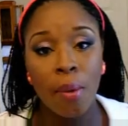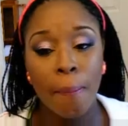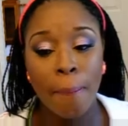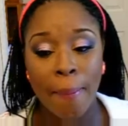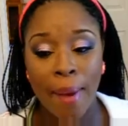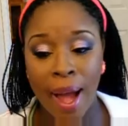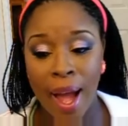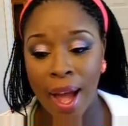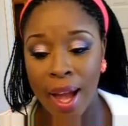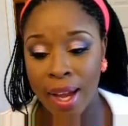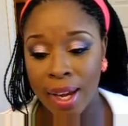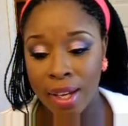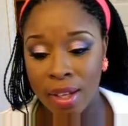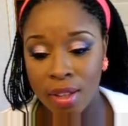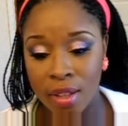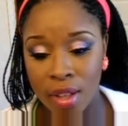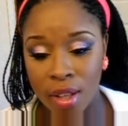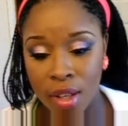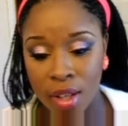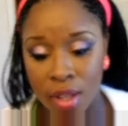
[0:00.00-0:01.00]
don't
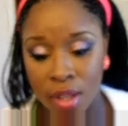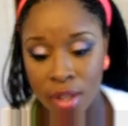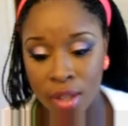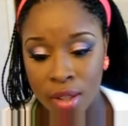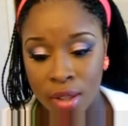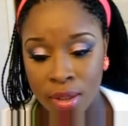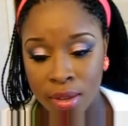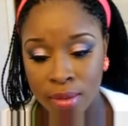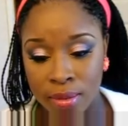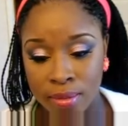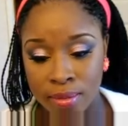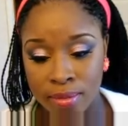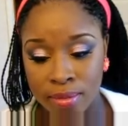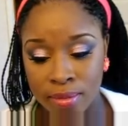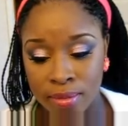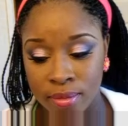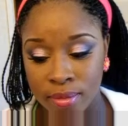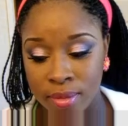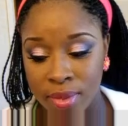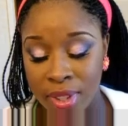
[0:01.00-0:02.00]
mind
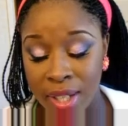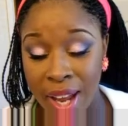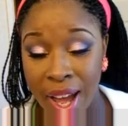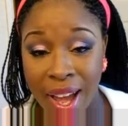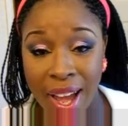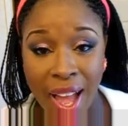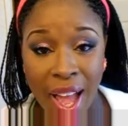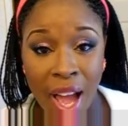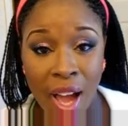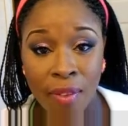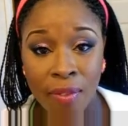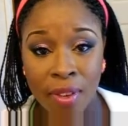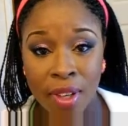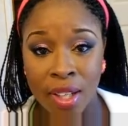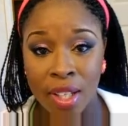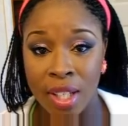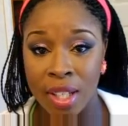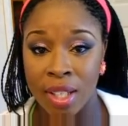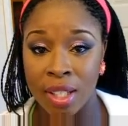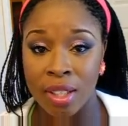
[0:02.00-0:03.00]
not
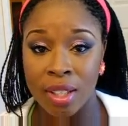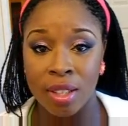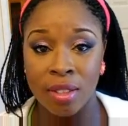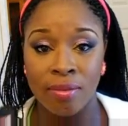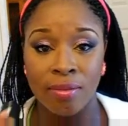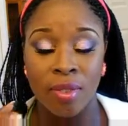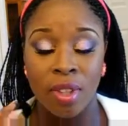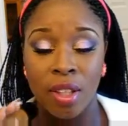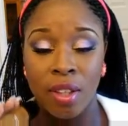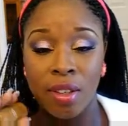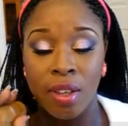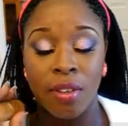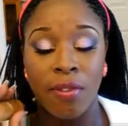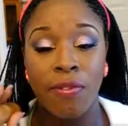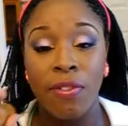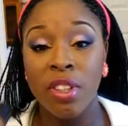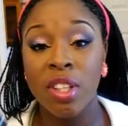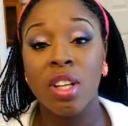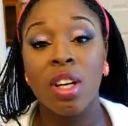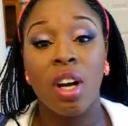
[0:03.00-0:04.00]
having
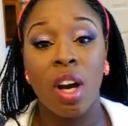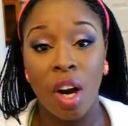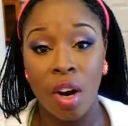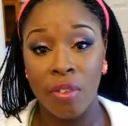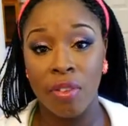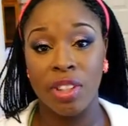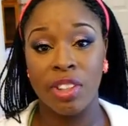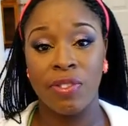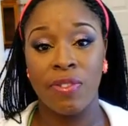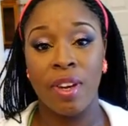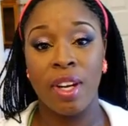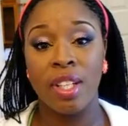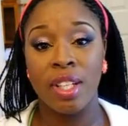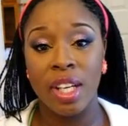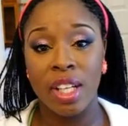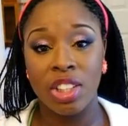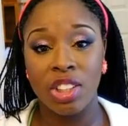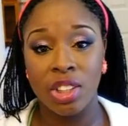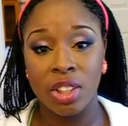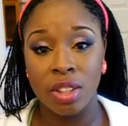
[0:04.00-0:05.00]
a full coverage
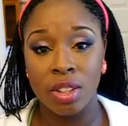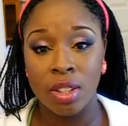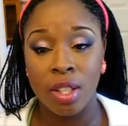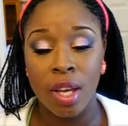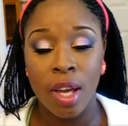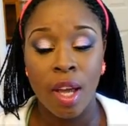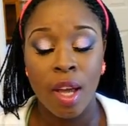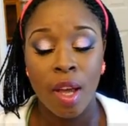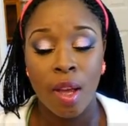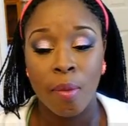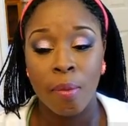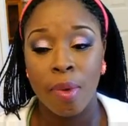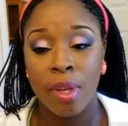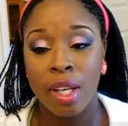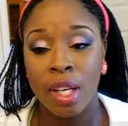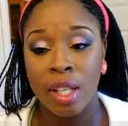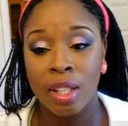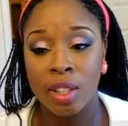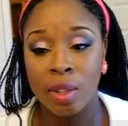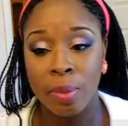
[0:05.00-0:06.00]
foundation,
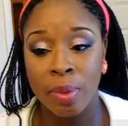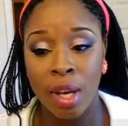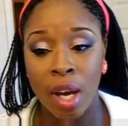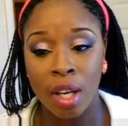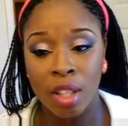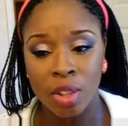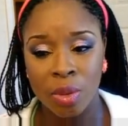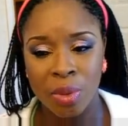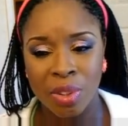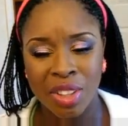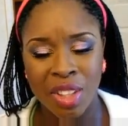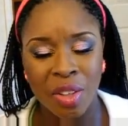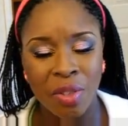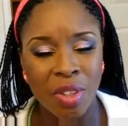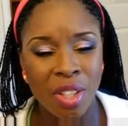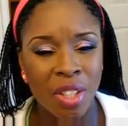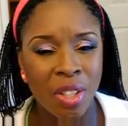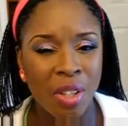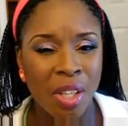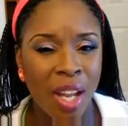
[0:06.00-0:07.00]
because to be honest with you, I
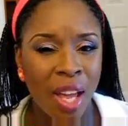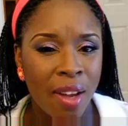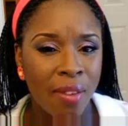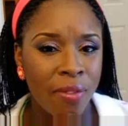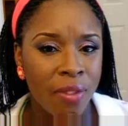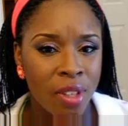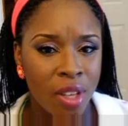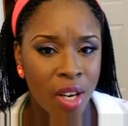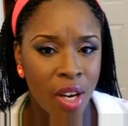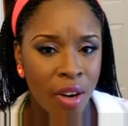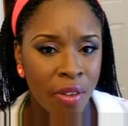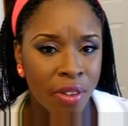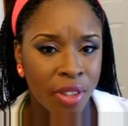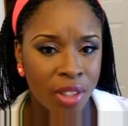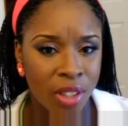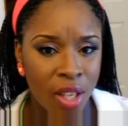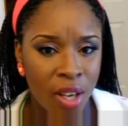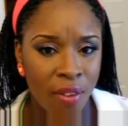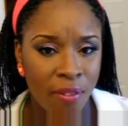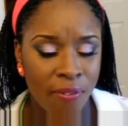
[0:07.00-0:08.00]
really don't like full
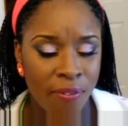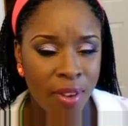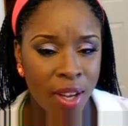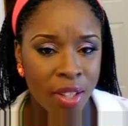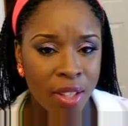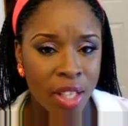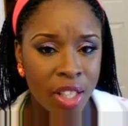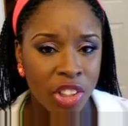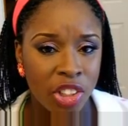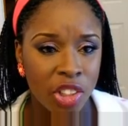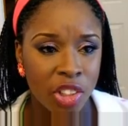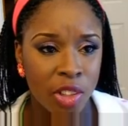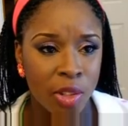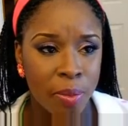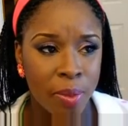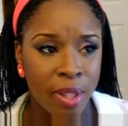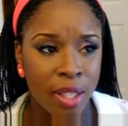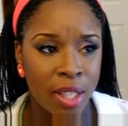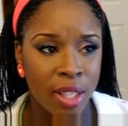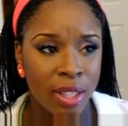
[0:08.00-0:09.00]
coverage
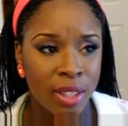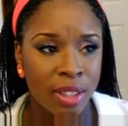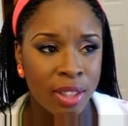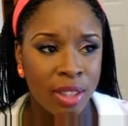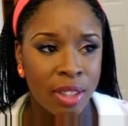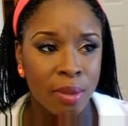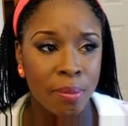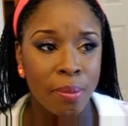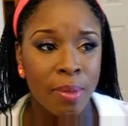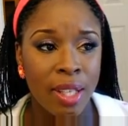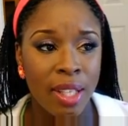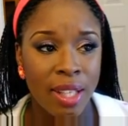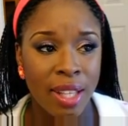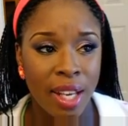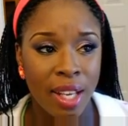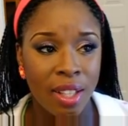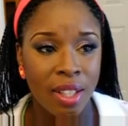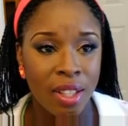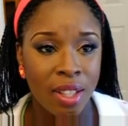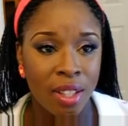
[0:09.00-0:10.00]
foundations, because to me
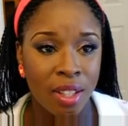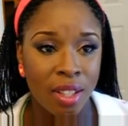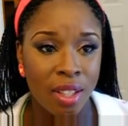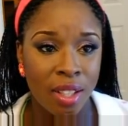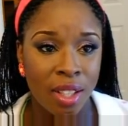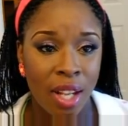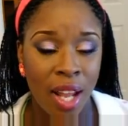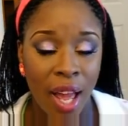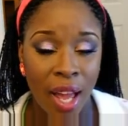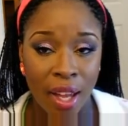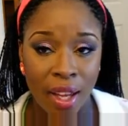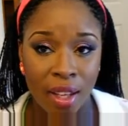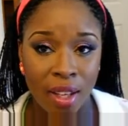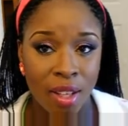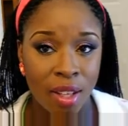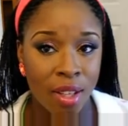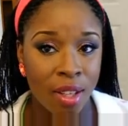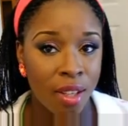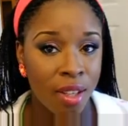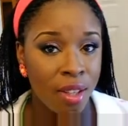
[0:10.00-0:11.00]
they look like